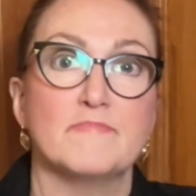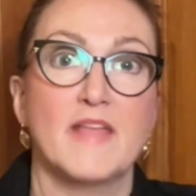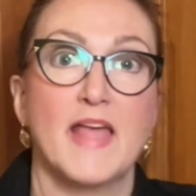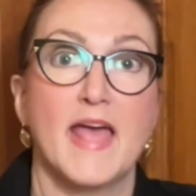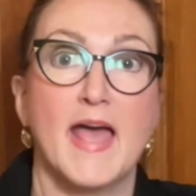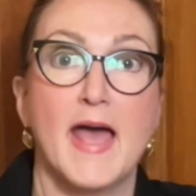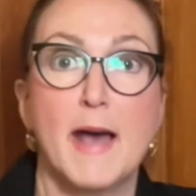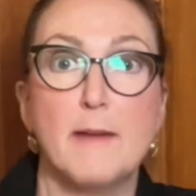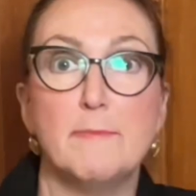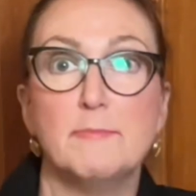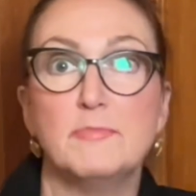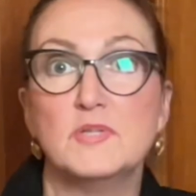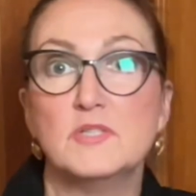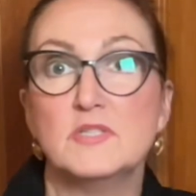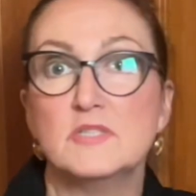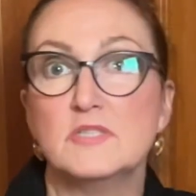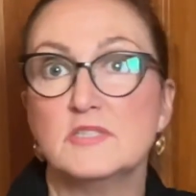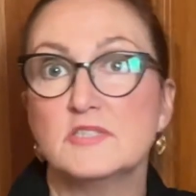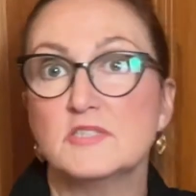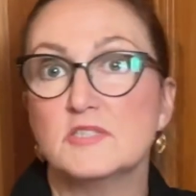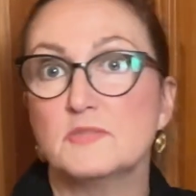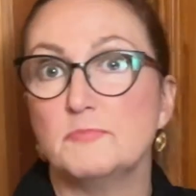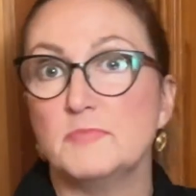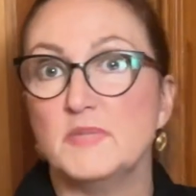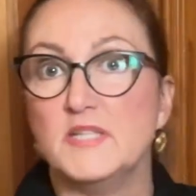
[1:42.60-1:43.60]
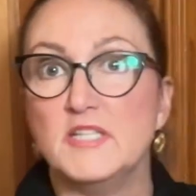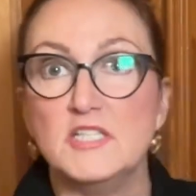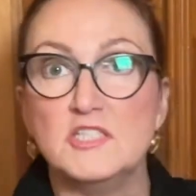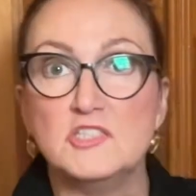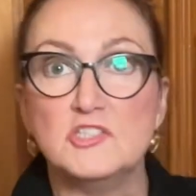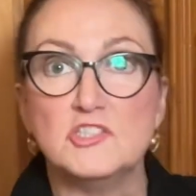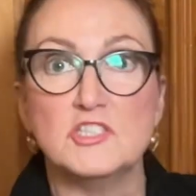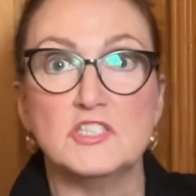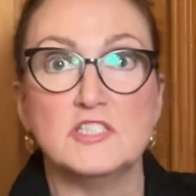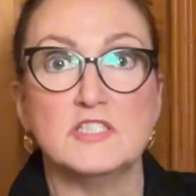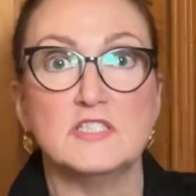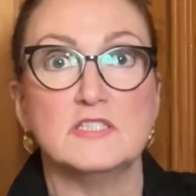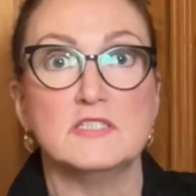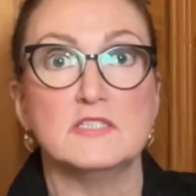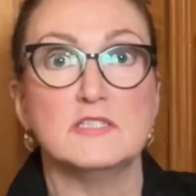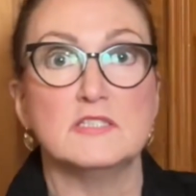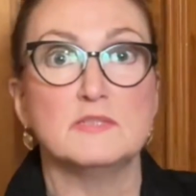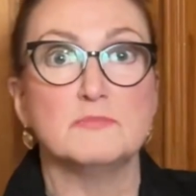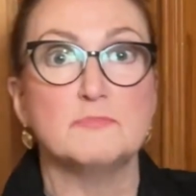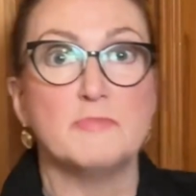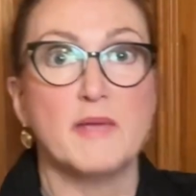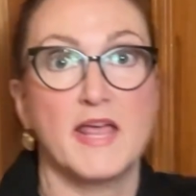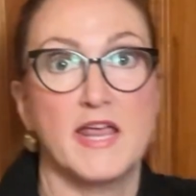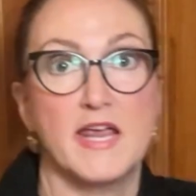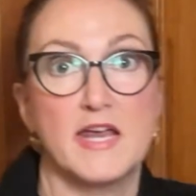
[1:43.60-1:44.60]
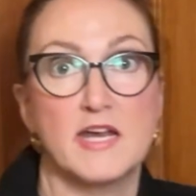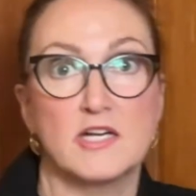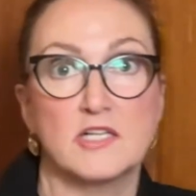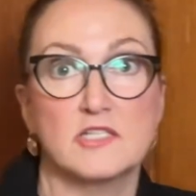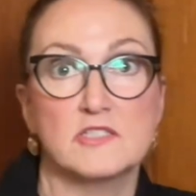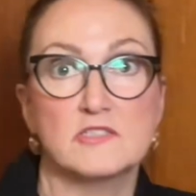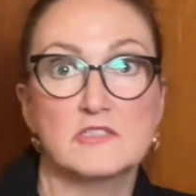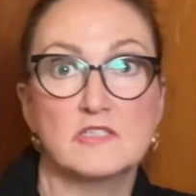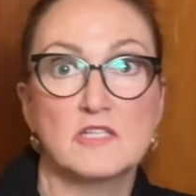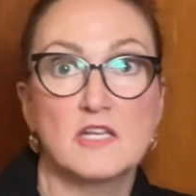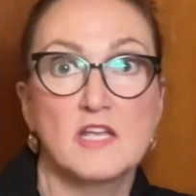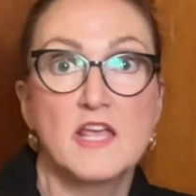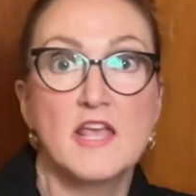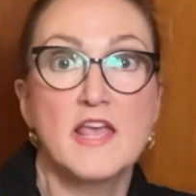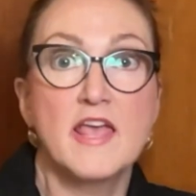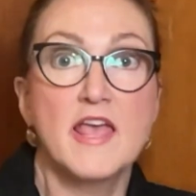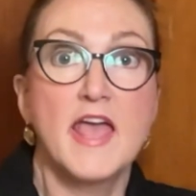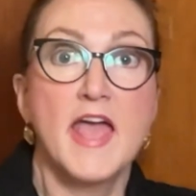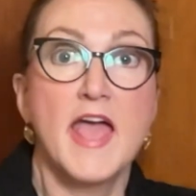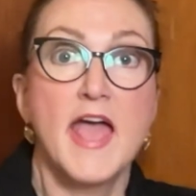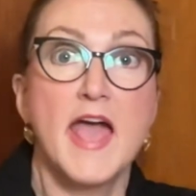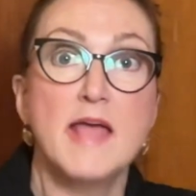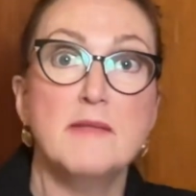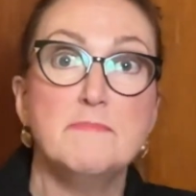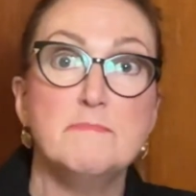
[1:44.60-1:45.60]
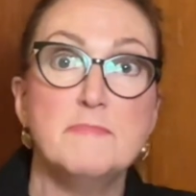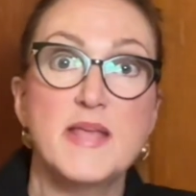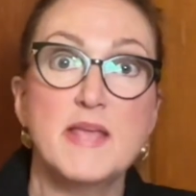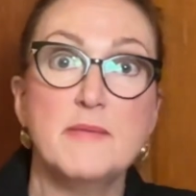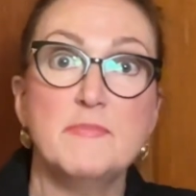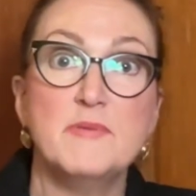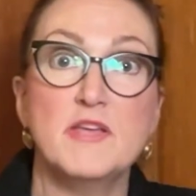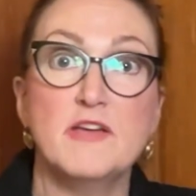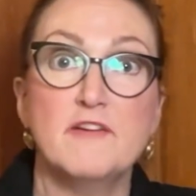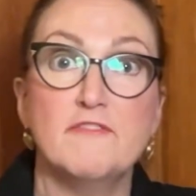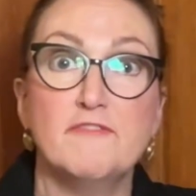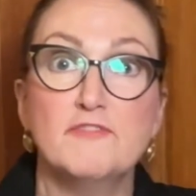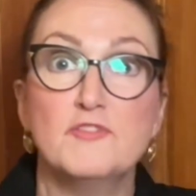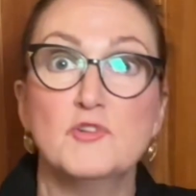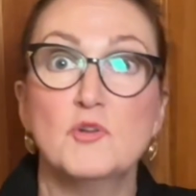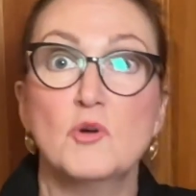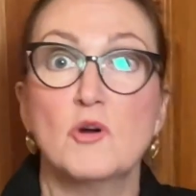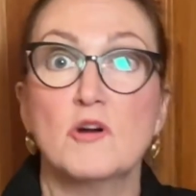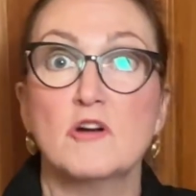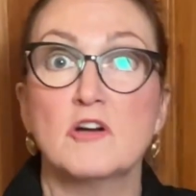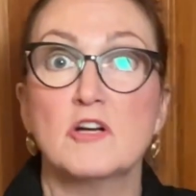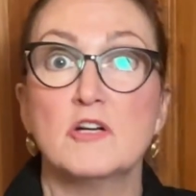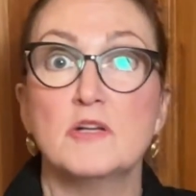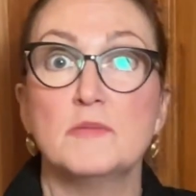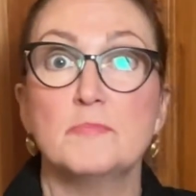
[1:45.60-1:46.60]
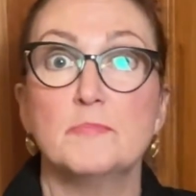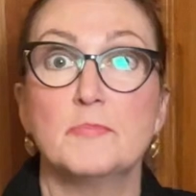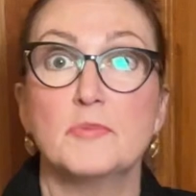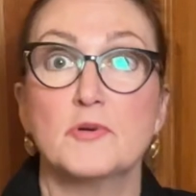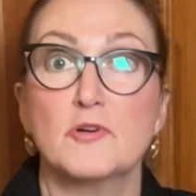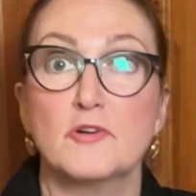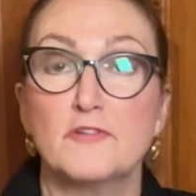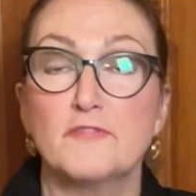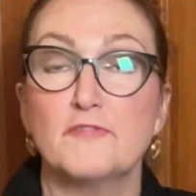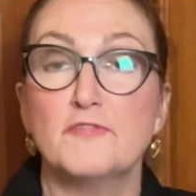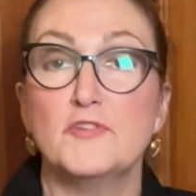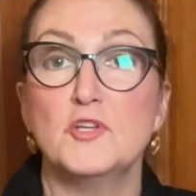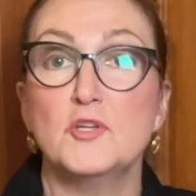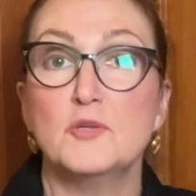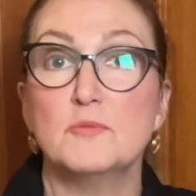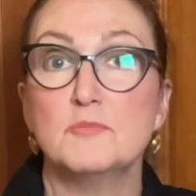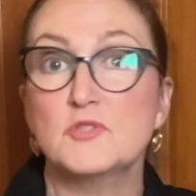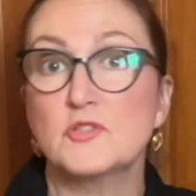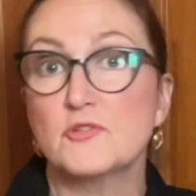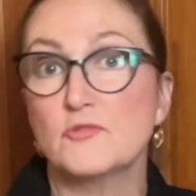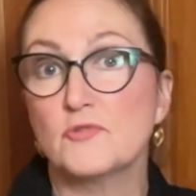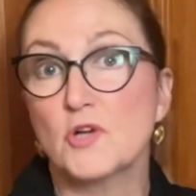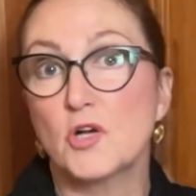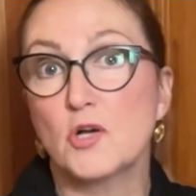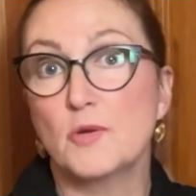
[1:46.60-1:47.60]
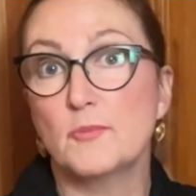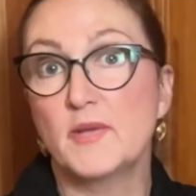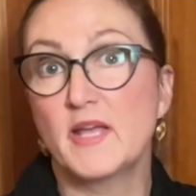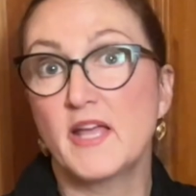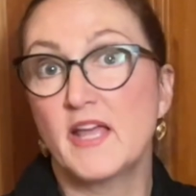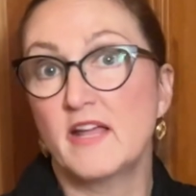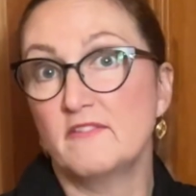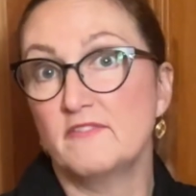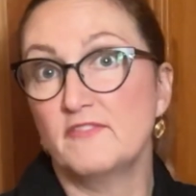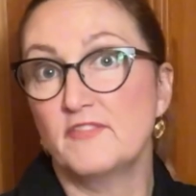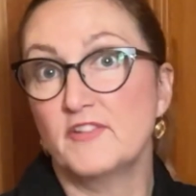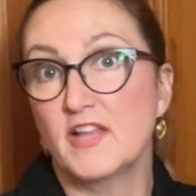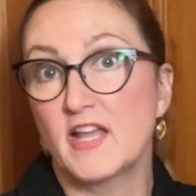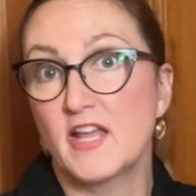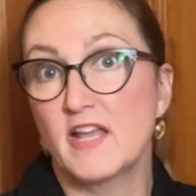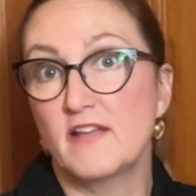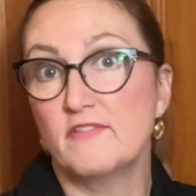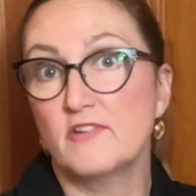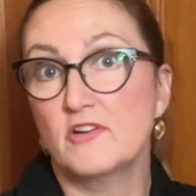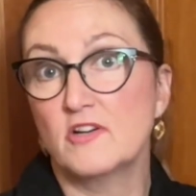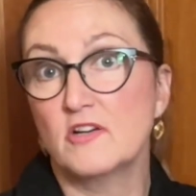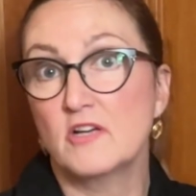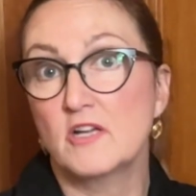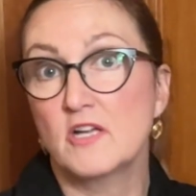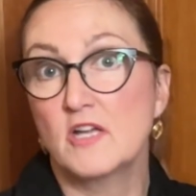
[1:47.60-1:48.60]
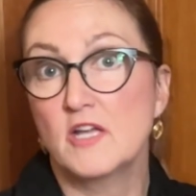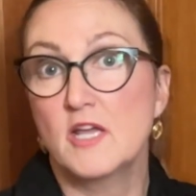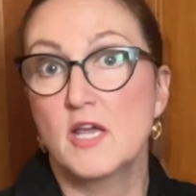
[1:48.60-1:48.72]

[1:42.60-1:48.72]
apples, peaches, pears, and maybe a floral perfumed aroma and flavor.